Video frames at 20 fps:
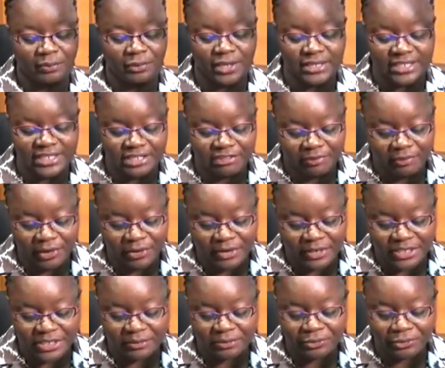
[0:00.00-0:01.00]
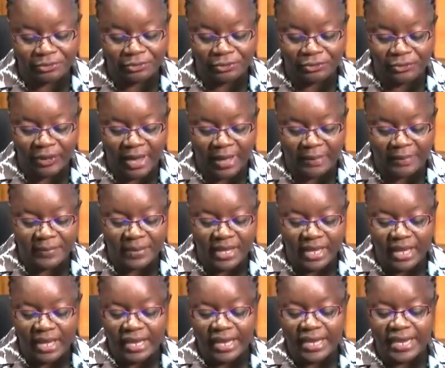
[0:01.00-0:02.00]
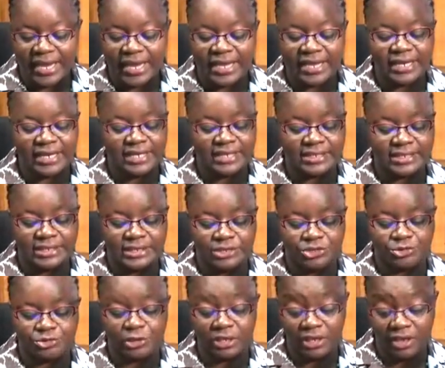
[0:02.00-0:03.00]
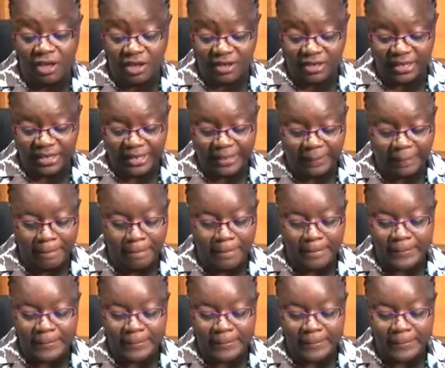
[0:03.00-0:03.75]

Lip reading: positive parenting program in Trelawney.